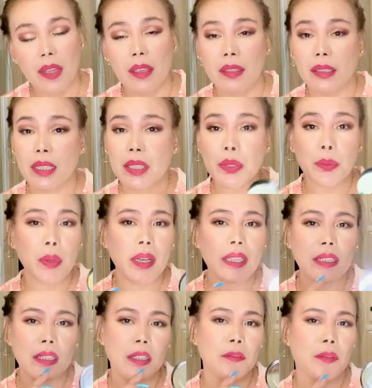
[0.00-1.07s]
This one,
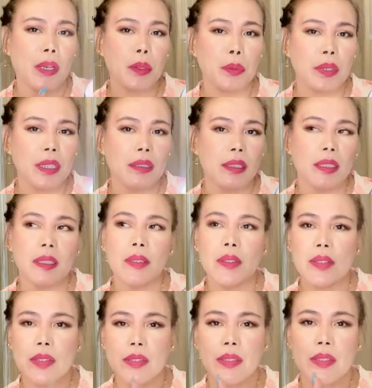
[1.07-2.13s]
if I wear
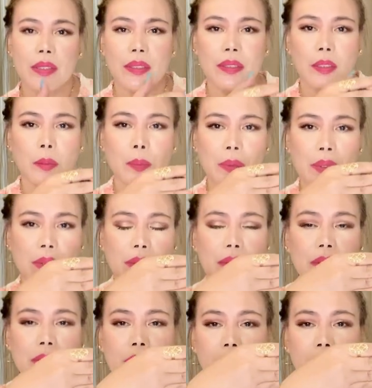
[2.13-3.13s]
this, oops,